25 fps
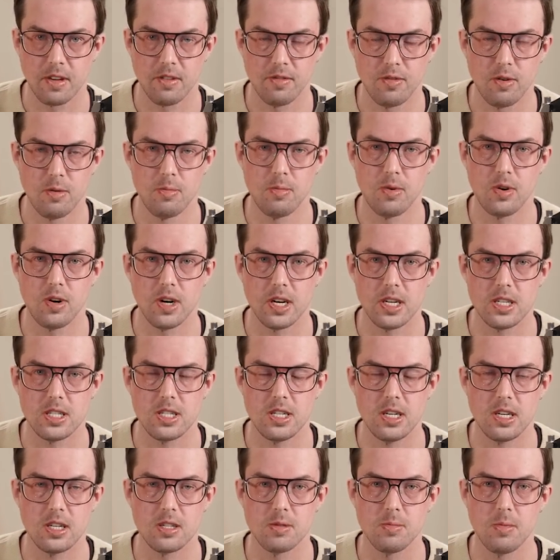for more than
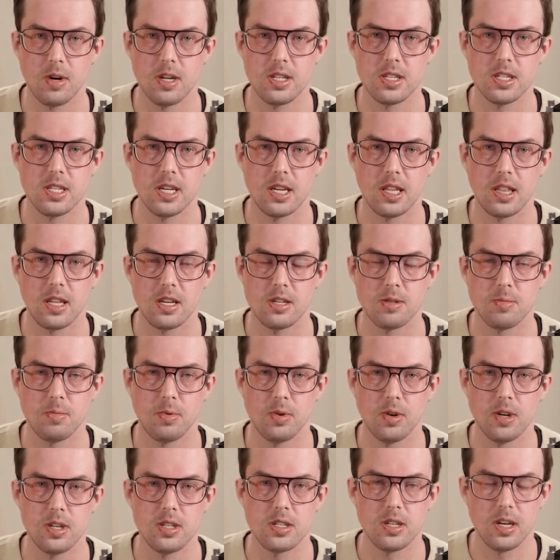6 months at this
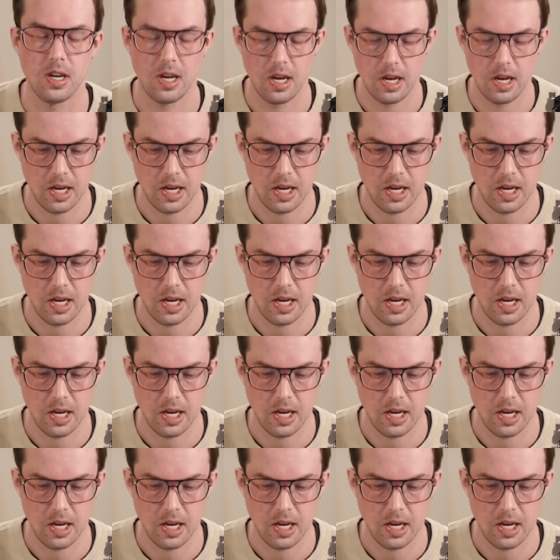point.